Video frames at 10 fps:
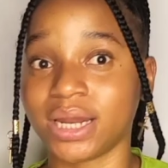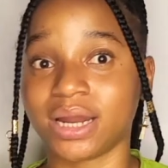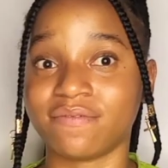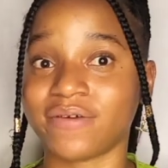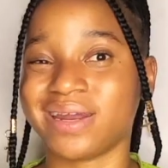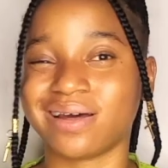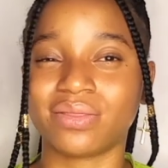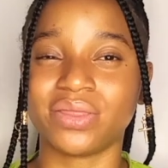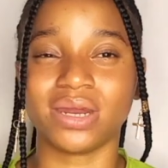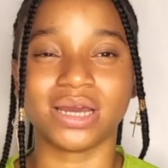and the final
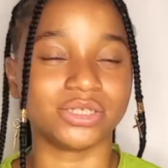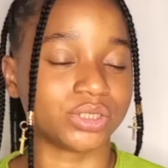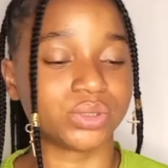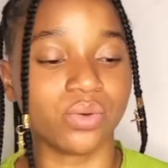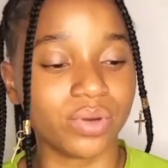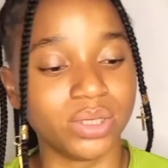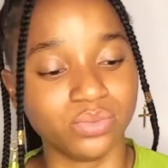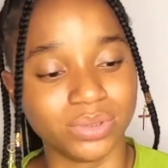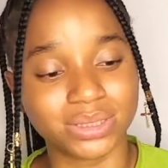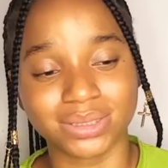thing i just go
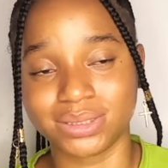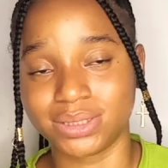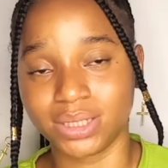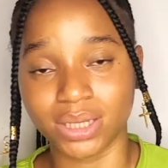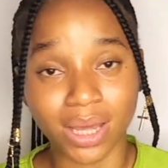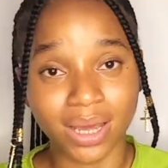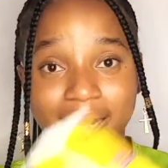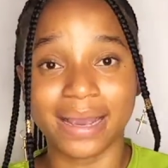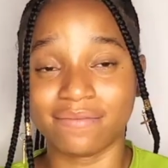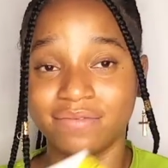in with is the
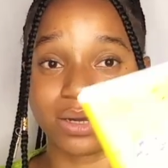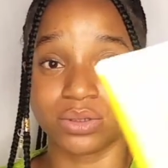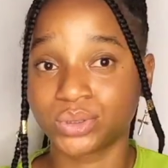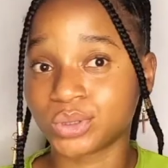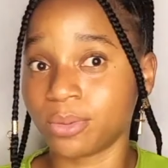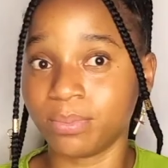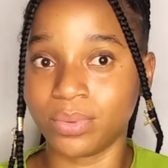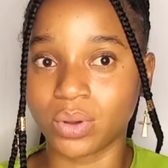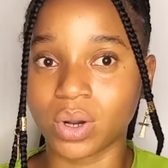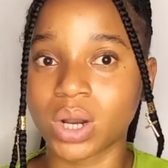gavial
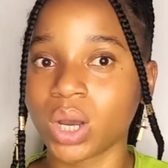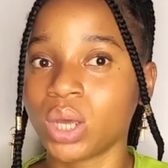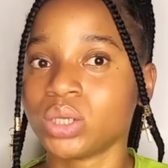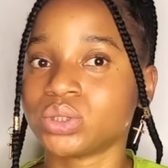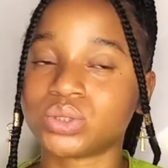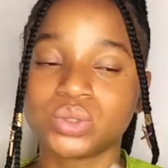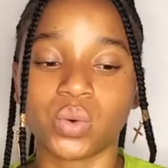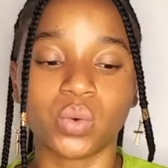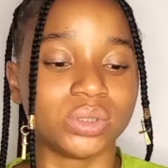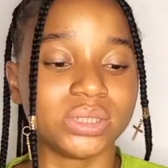sunblock
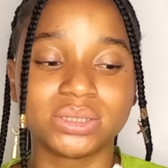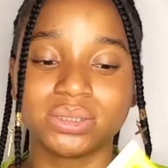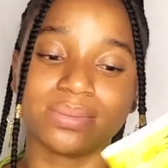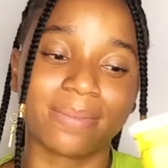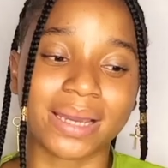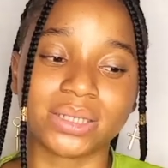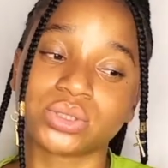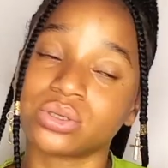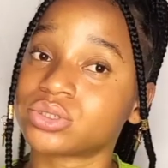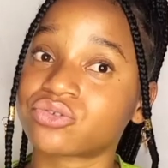so this is my
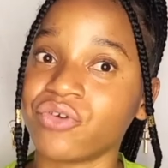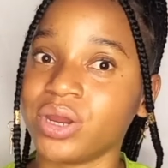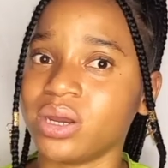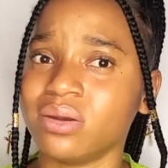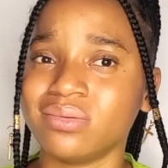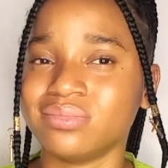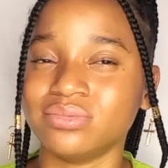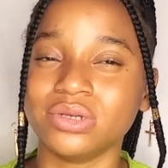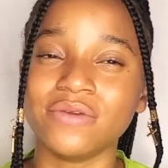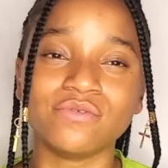sunscreen
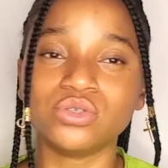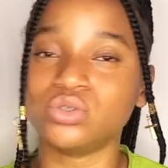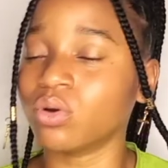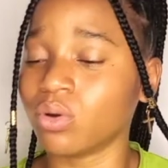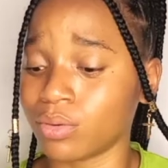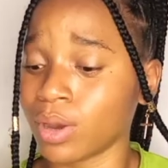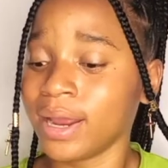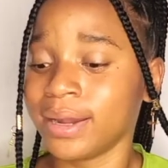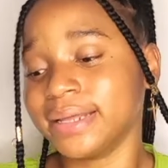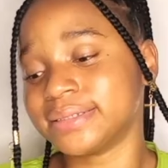even though
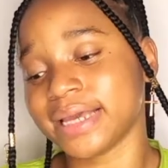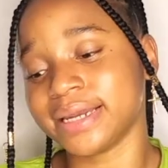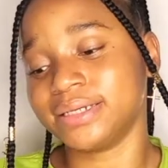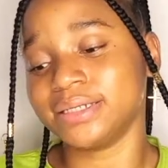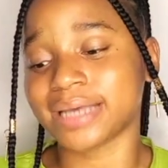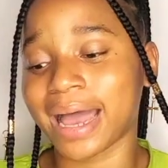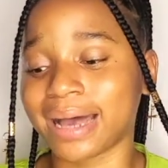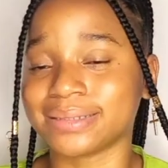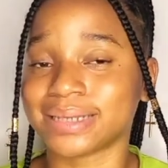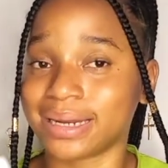they said this
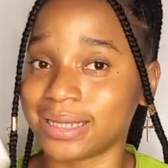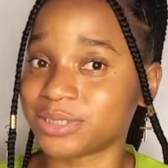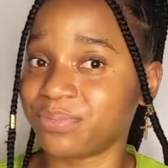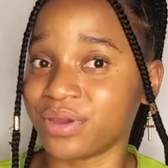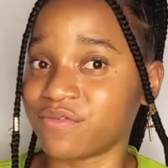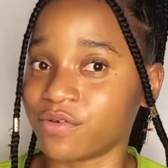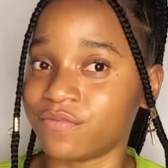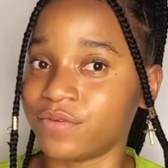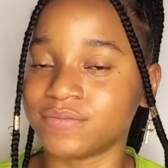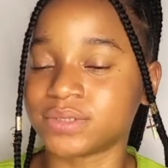has an spf of
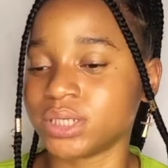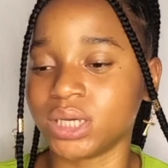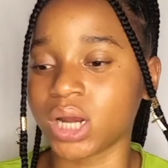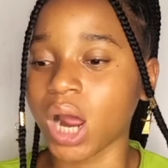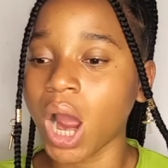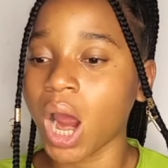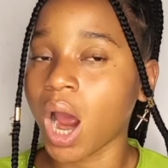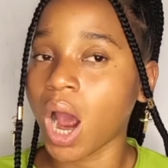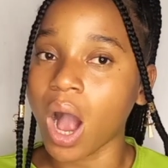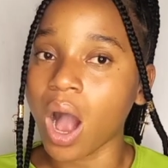15
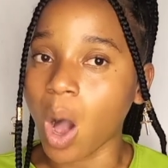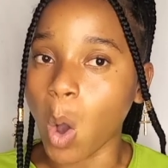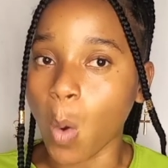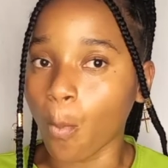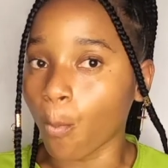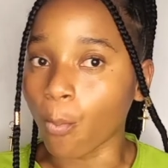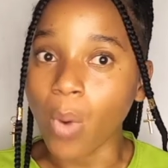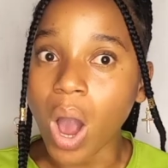um